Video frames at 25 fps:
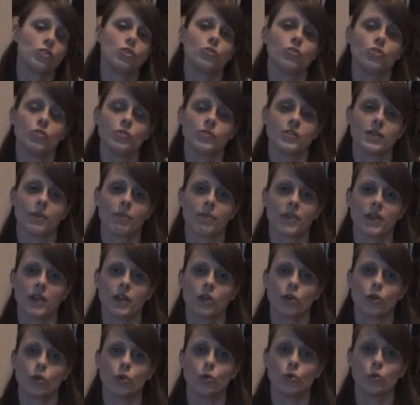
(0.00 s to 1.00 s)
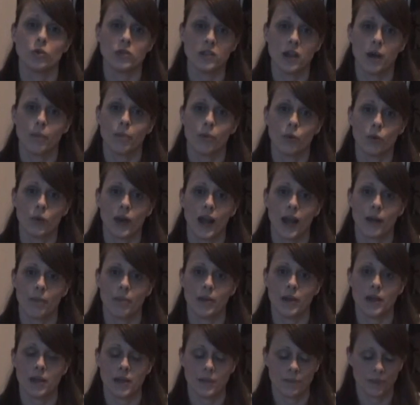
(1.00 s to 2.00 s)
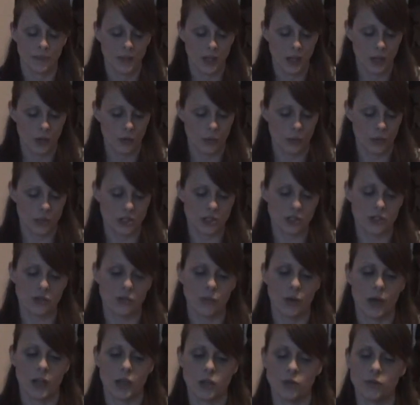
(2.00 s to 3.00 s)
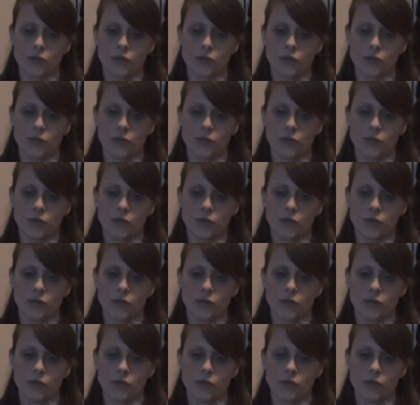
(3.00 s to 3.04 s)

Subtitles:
you do something called double nappy, which is where